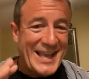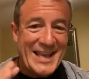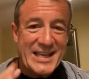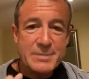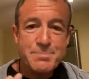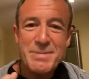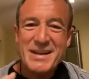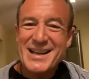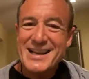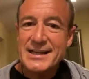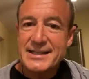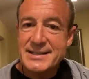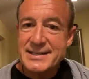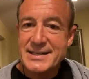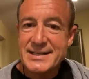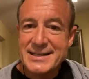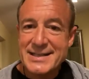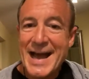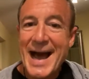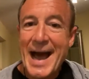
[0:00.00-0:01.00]
Is because
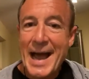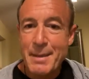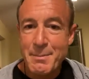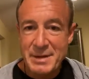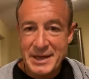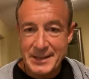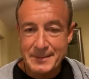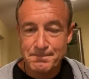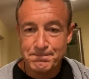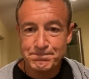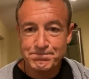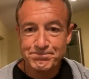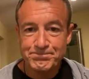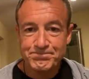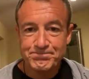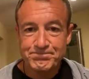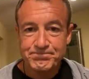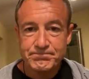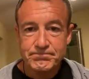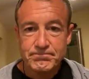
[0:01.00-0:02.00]
the timing.
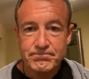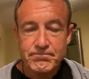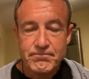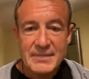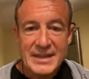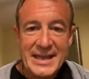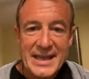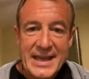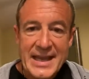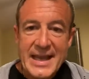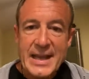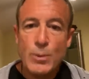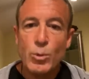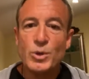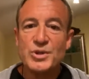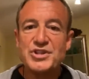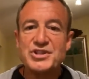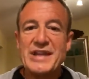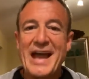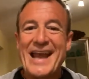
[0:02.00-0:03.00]
It
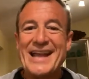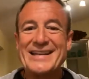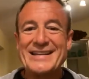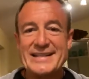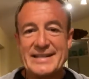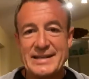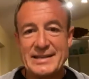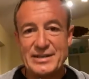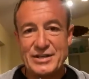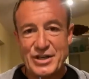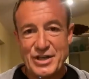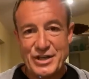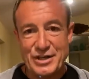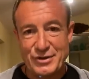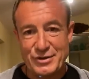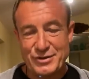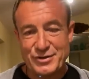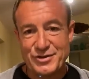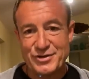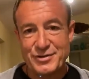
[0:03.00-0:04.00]
was 19
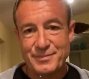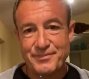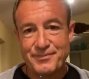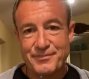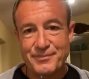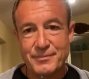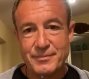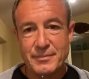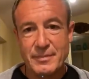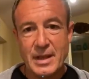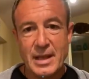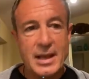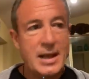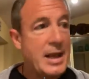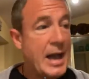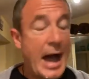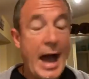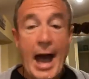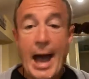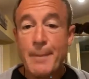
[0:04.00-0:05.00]
years.
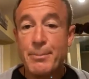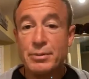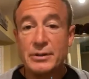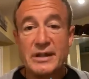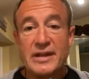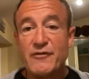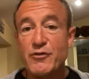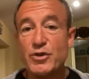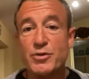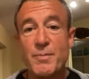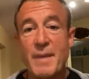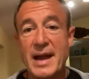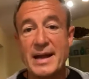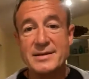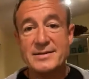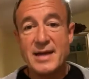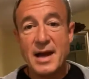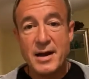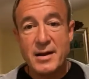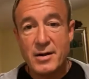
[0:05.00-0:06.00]
I believe with my
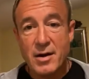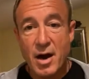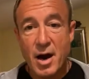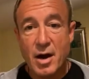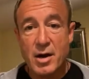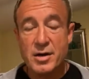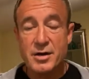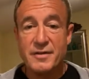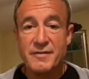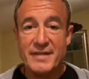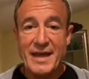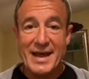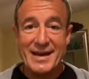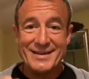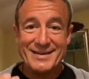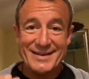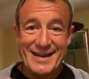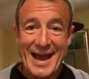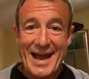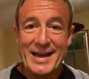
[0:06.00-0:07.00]
entire heart
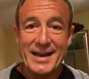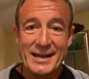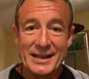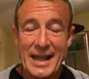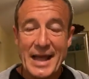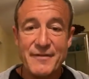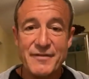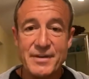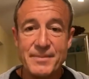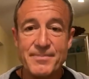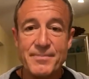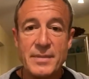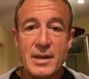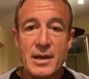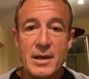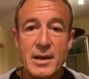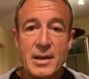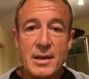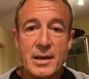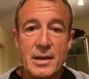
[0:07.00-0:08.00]
that 9 11,
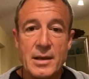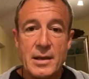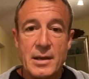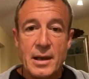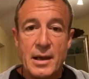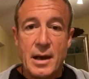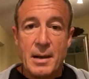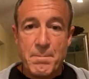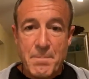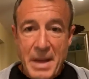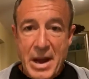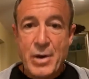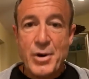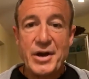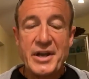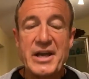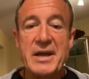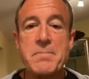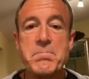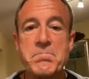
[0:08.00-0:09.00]

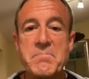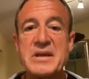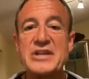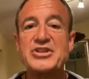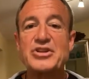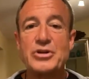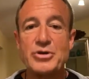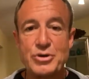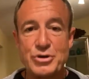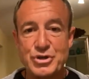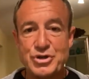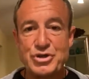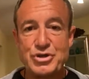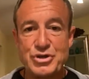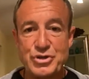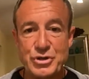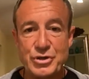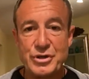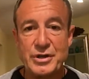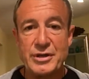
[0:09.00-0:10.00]
America
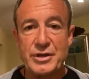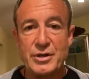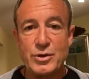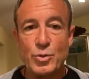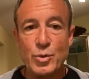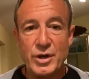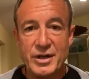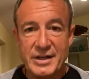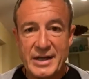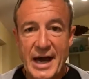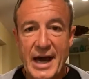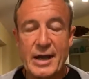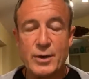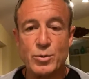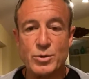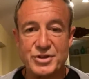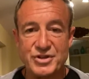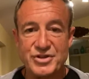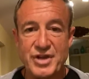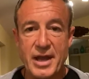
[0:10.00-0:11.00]
misunderstood what
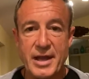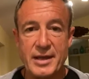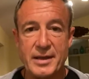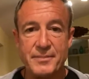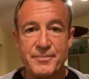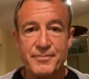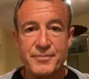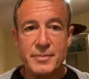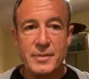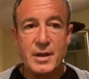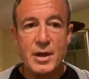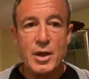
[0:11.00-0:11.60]
God was saying.